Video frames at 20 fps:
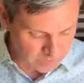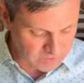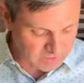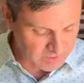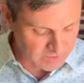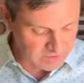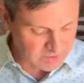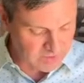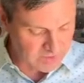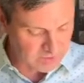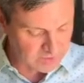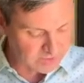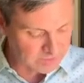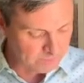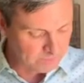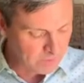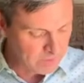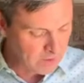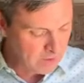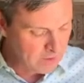It says this
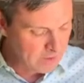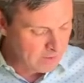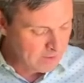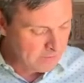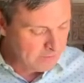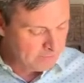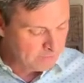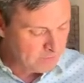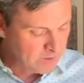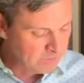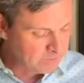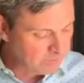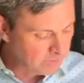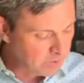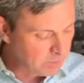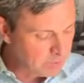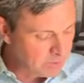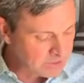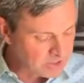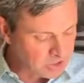in
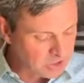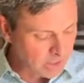Philippians